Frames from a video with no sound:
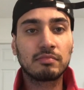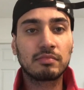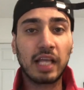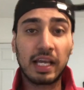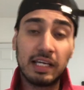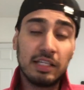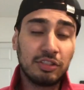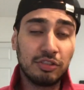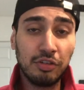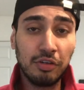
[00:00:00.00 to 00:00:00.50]

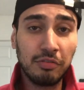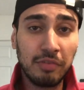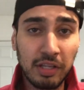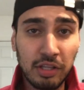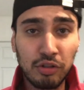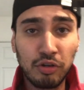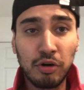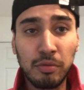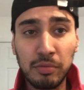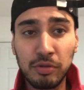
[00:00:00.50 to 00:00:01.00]
Against Juve
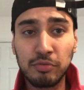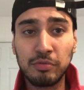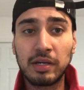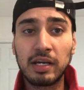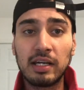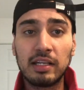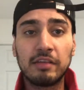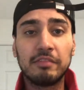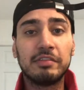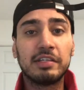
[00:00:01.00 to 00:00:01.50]
and Dortmund we
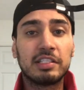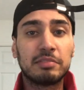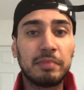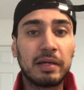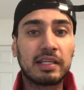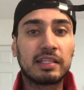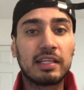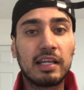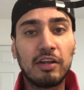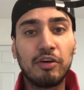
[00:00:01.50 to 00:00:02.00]
kind of
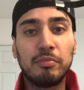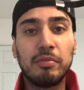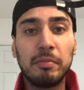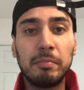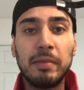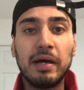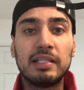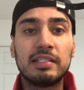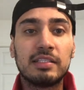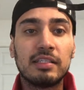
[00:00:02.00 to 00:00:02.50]
expected a little
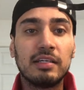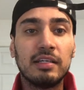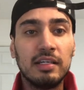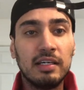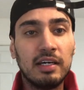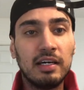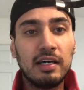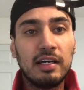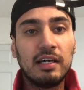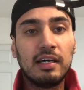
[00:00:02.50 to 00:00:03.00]
bit better,
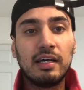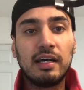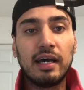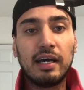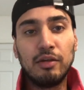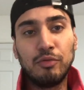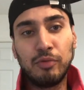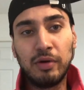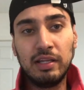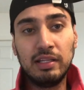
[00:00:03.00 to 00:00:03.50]

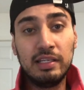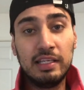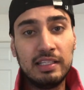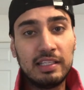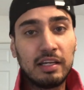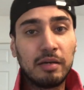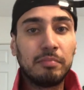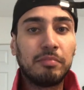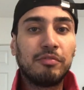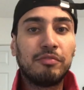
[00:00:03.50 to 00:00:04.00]
and when he
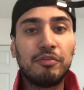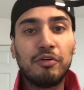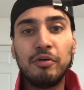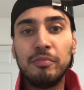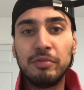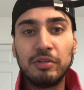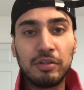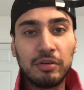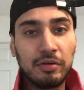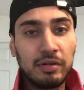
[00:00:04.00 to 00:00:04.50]
didn't
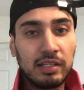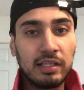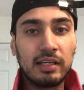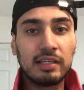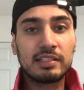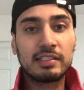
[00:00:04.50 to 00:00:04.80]
perform, you know,